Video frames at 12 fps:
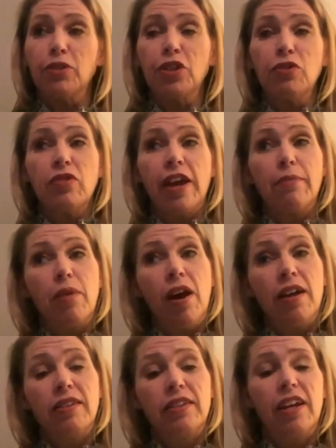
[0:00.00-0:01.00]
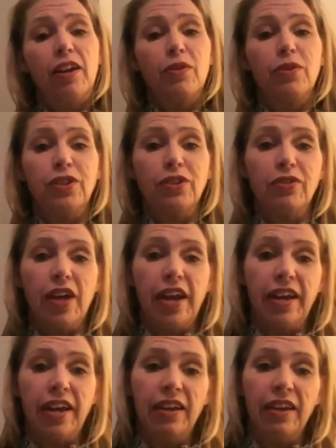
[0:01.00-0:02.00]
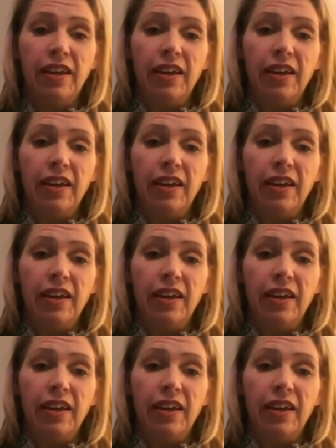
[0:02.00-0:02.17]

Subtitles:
do you like pasta or do you like